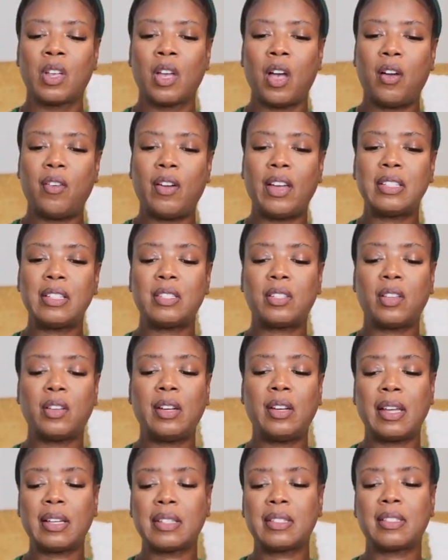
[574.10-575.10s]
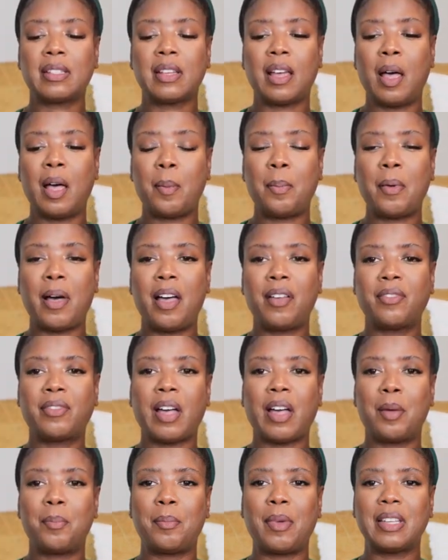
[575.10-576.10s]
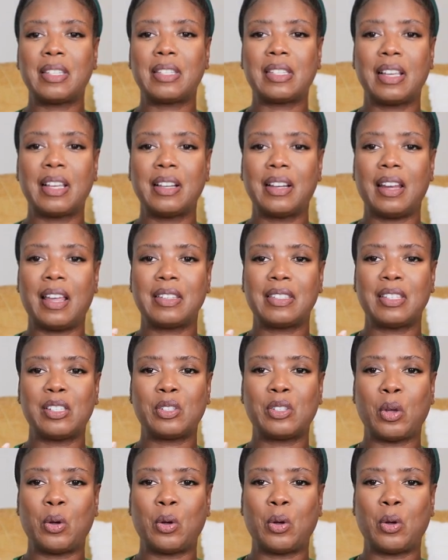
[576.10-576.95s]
All right, so next up, I've got my sunglasses